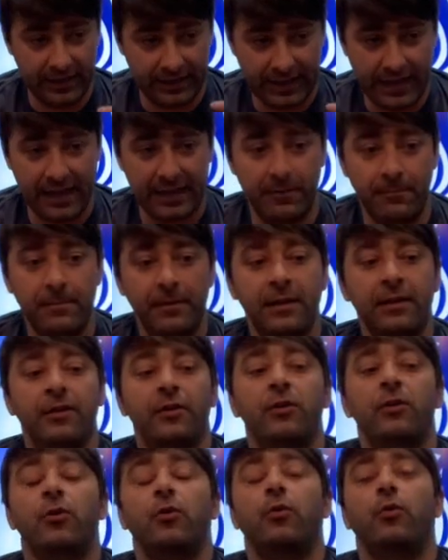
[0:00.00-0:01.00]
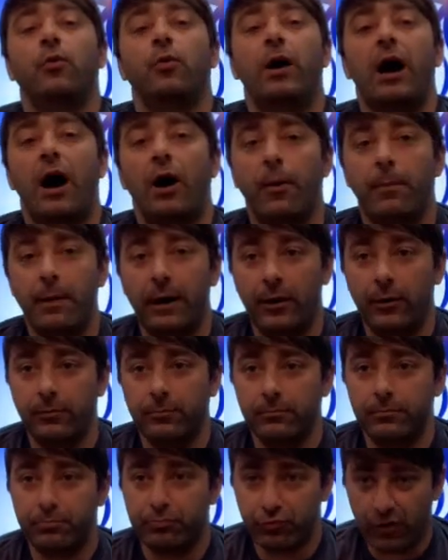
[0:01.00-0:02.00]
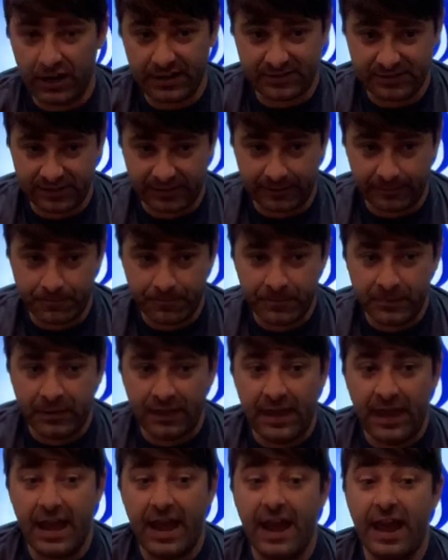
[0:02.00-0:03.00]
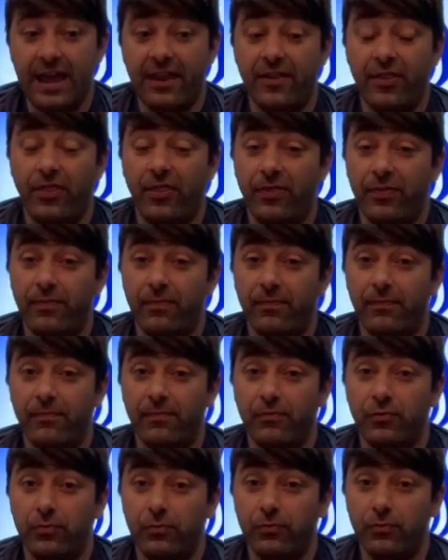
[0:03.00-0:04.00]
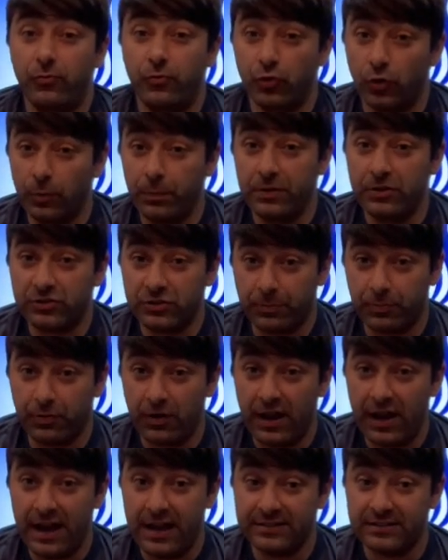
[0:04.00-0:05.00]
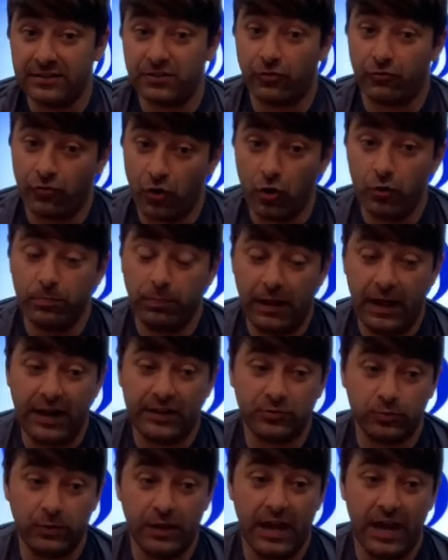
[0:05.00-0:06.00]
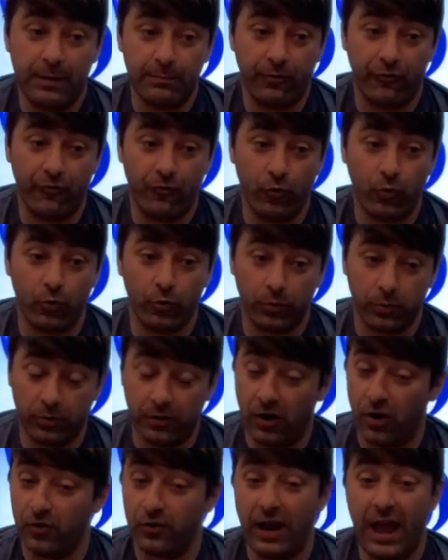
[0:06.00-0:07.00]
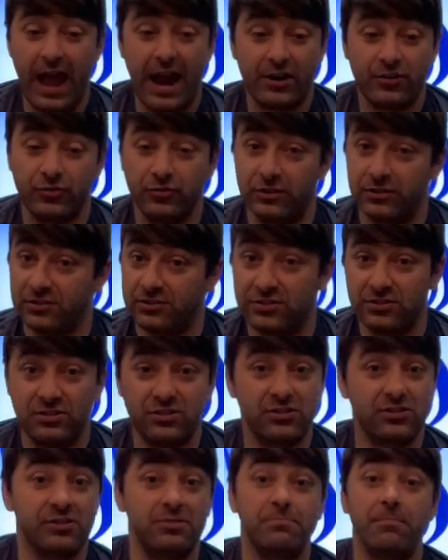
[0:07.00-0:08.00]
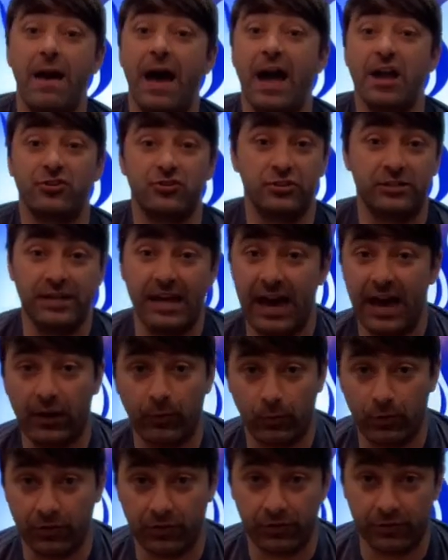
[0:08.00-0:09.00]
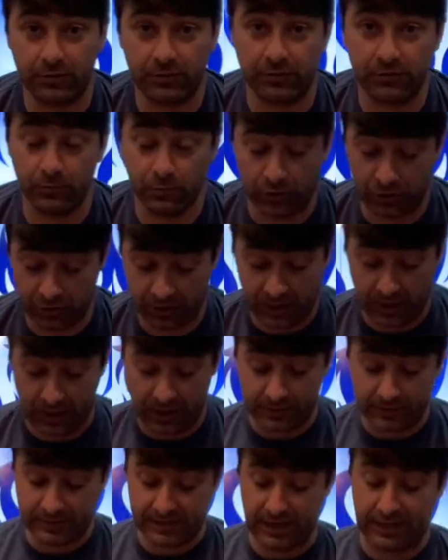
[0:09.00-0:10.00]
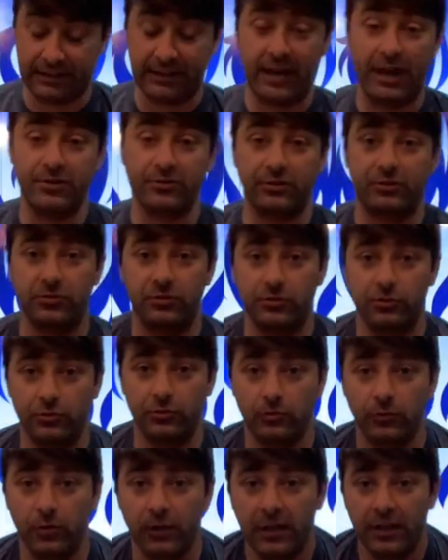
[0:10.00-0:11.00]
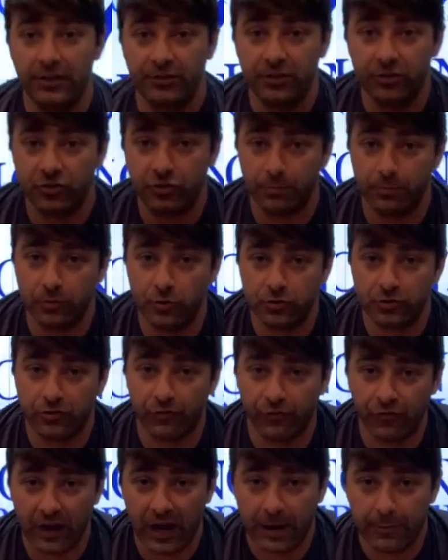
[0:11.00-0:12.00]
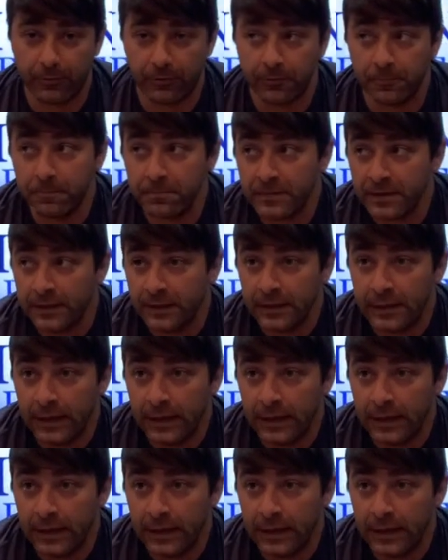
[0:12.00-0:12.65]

But again, how about pricing? And you'll be surprised that the roadblocks we had before are actually smashed down with TechLogix new distribution fiber.